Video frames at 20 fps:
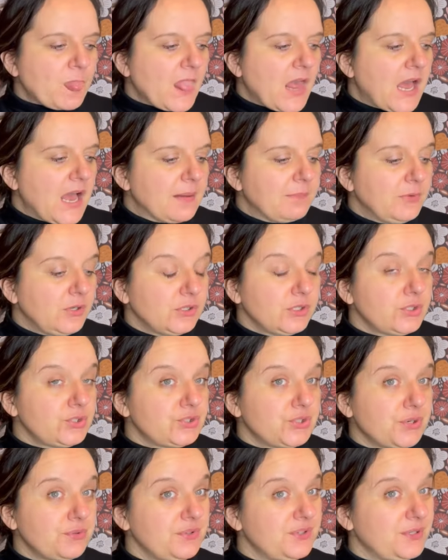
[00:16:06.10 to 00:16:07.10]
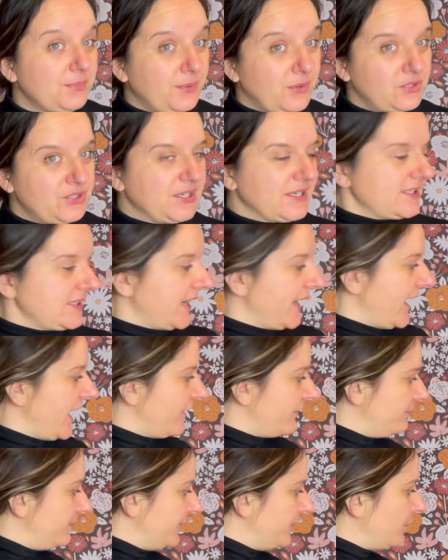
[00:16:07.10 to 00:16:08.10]
I'm gonna show you the projects I
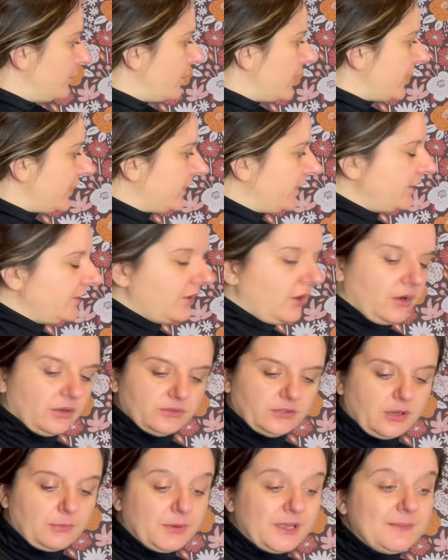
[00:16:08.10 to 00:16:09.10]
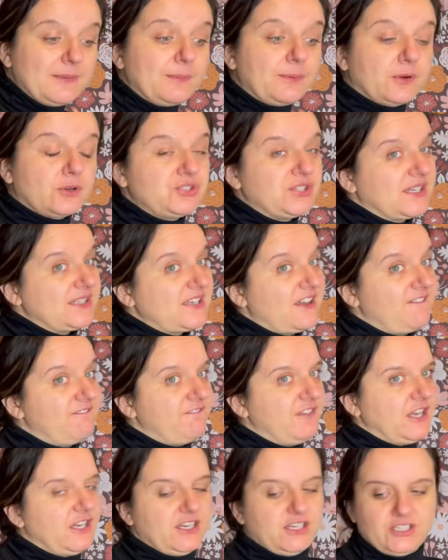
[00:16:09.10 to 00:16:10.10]
have been working on, or maybe projects I
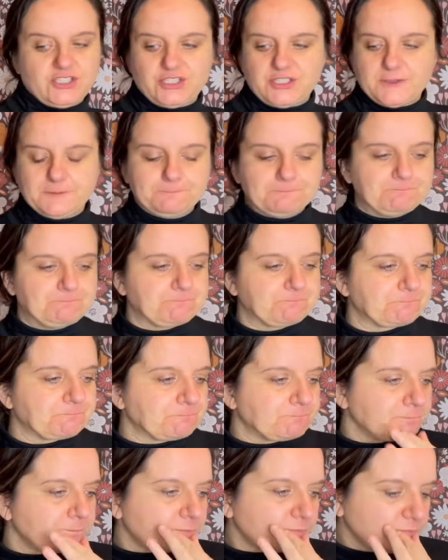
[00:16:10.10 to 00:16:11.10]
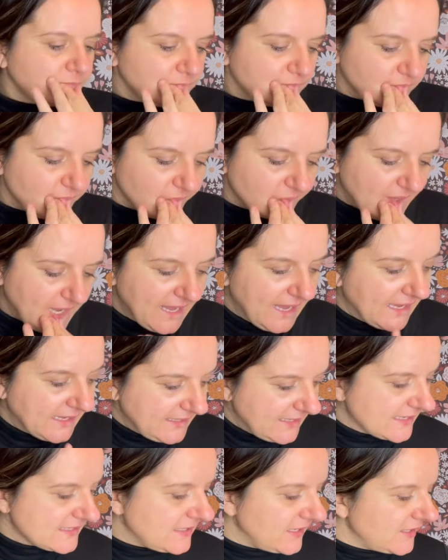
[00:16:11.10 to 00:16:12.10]
finished.
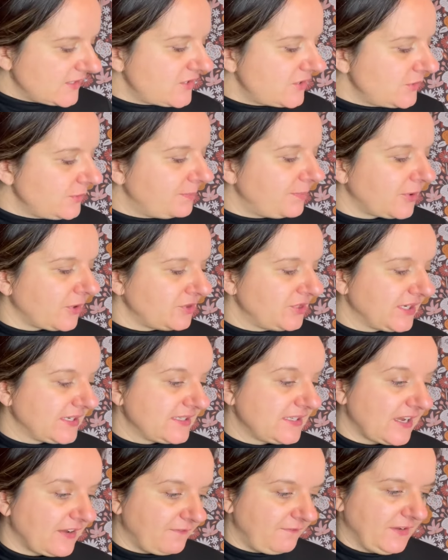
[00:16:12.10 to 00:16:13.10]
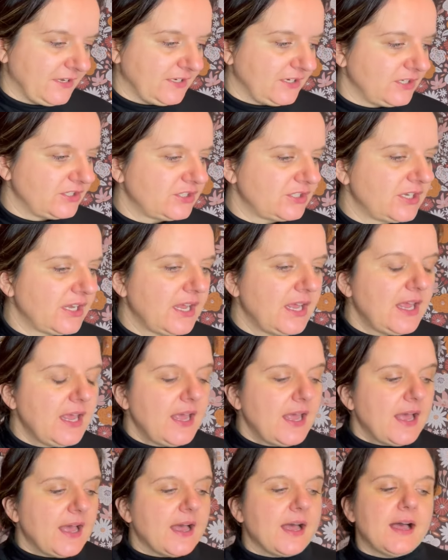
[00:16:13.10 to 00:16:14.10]
Yes, let's do projects I finished.
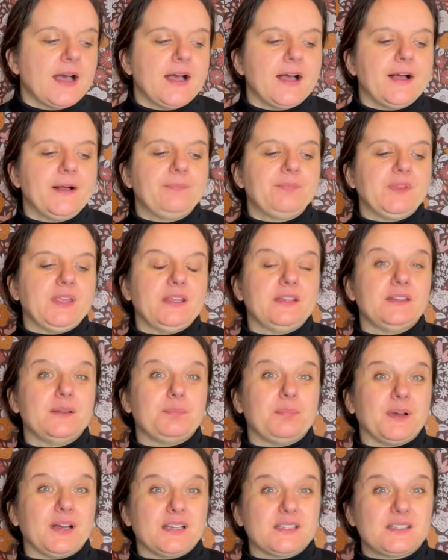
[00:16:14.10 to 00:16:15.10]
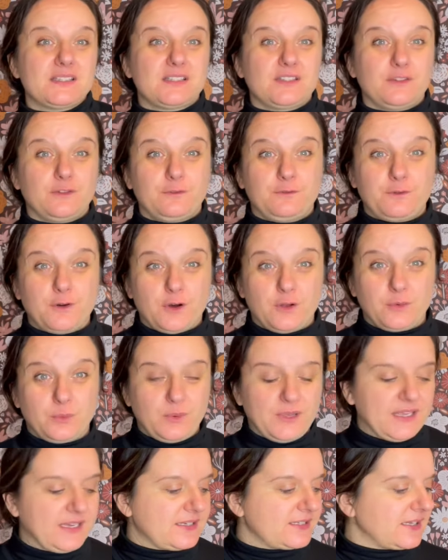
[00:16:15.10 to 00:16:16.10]
In the past 4
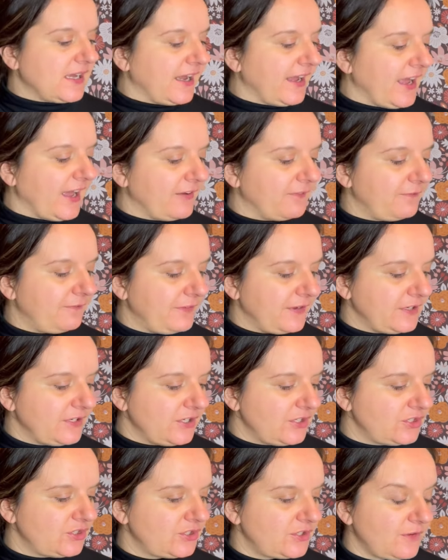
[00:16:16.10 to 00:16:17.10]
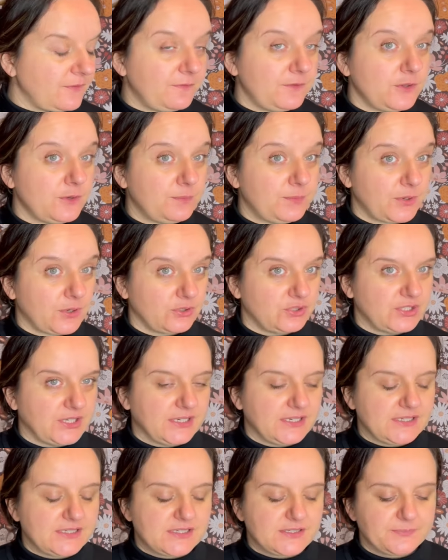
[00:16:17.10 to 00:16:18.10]
weeks, I have finished a few
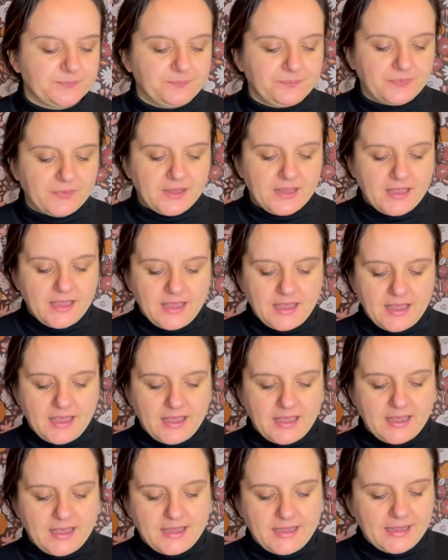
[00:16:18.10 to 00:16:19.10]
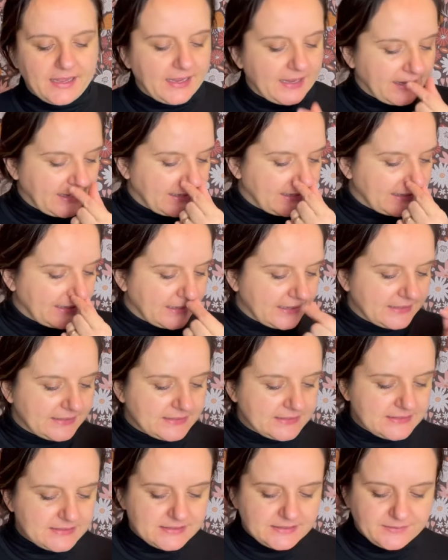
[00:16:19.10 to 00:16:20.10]
projects,
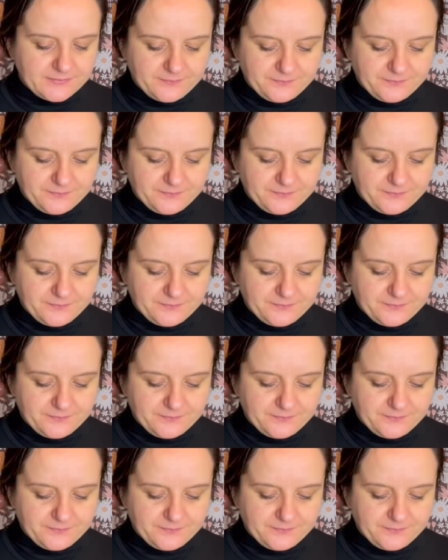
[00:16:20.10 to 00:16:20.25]
and